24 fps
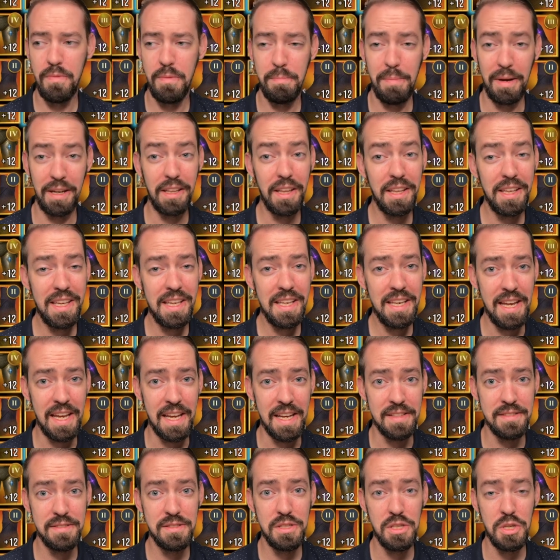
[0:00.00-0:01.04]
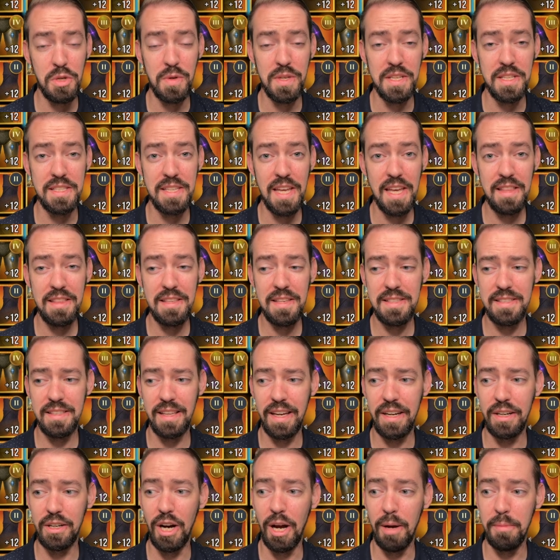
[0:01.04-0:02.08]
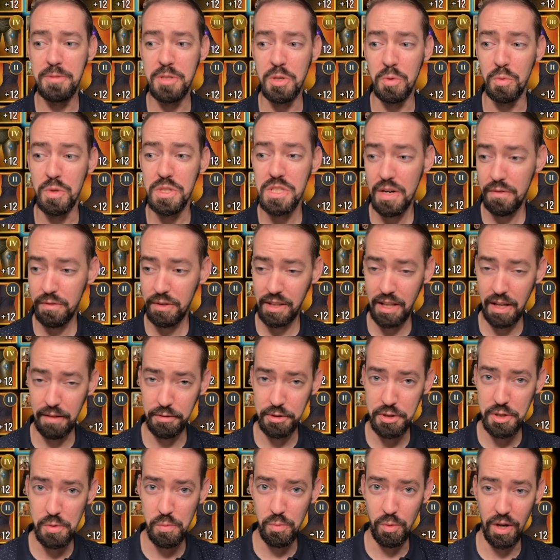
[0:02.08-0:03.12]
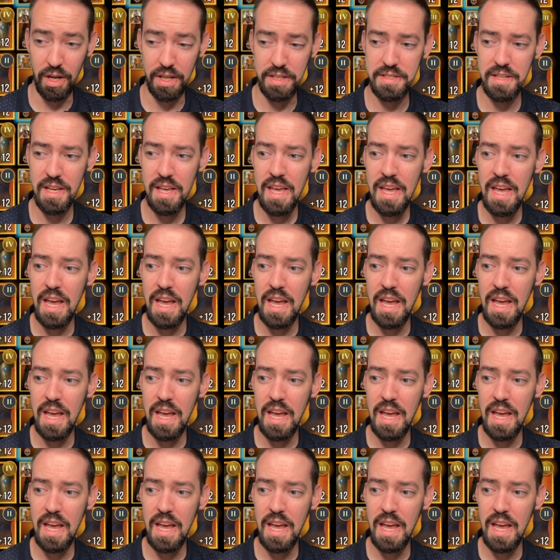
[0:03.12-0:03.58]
By clicking enhance, you can take the slider up to whichever level you want,